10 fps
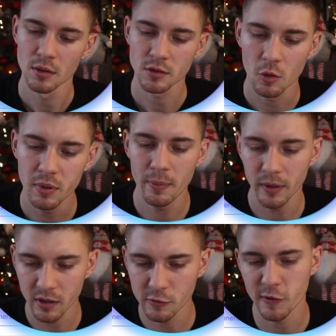so people
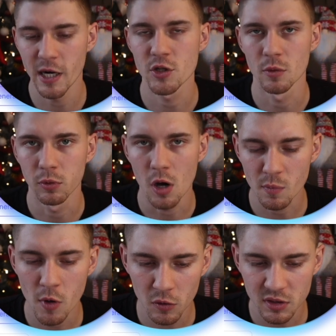can find your
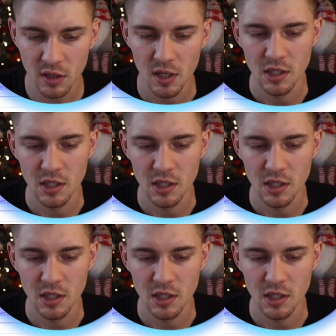blog post.